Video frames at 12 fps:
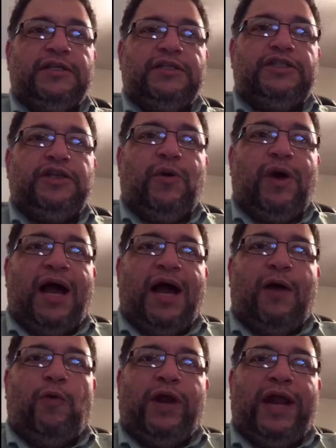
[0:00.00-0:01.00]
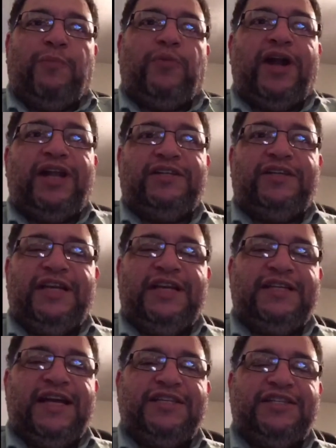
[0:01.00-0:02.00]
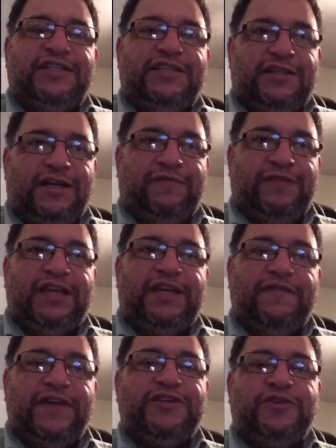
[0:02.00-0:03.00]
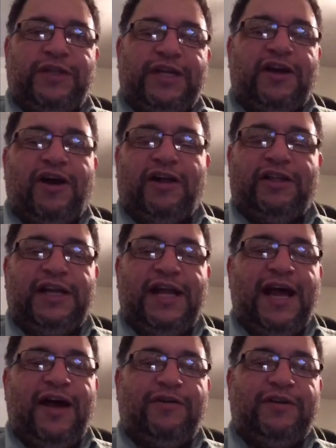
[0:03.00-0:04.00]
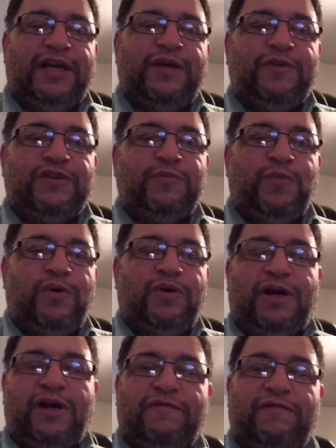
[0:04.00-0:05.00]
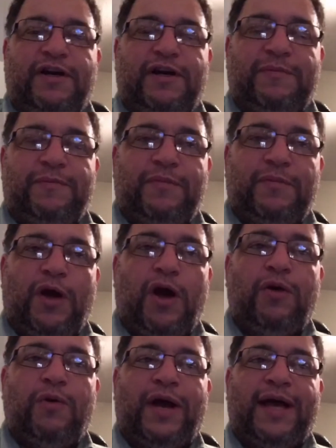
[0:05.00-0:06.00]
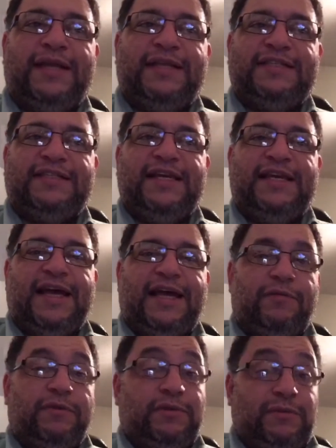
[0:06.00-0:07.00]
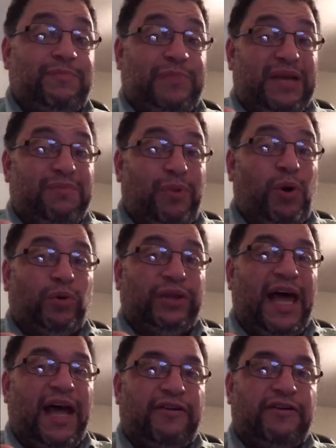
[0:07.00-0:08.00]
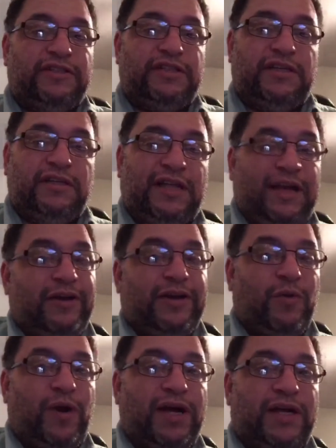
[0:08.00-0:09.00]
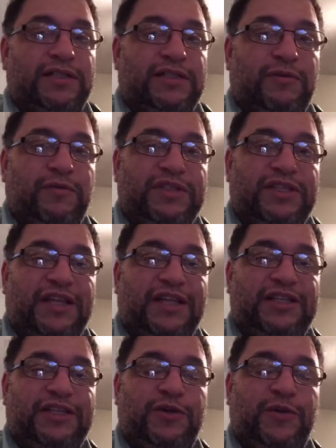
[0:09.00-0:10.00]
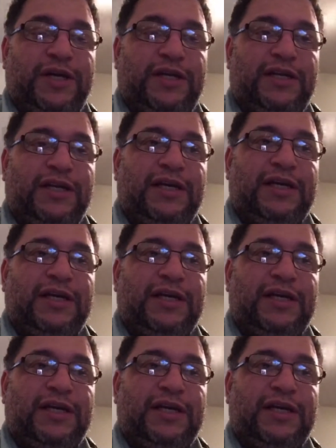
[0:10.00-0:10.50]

So when I brought it to the attention of the individual that called it out, it was more of oh, I didn't see that. Big bold letters, and there it was. There was nothing to it.